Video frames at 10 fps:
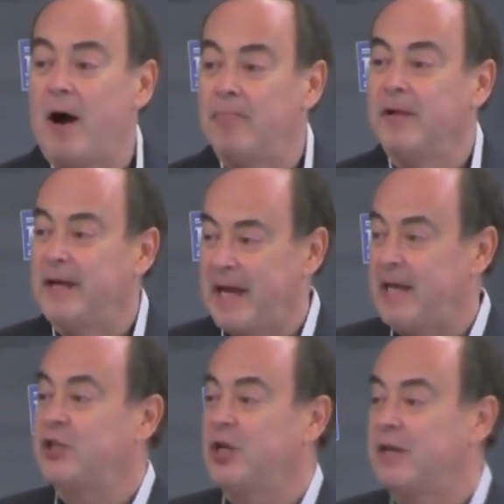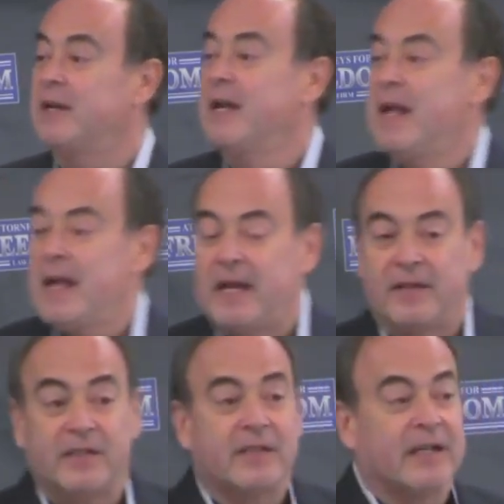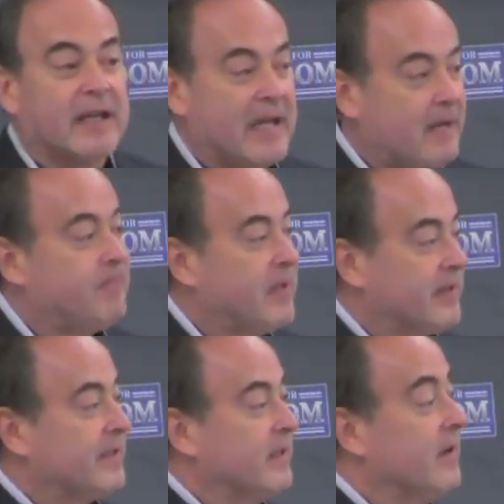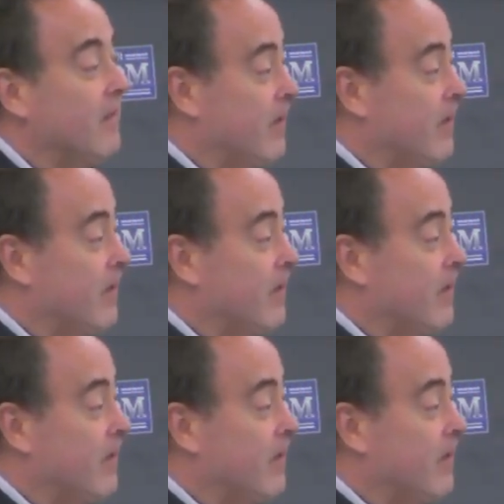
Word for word: obligation is to keep this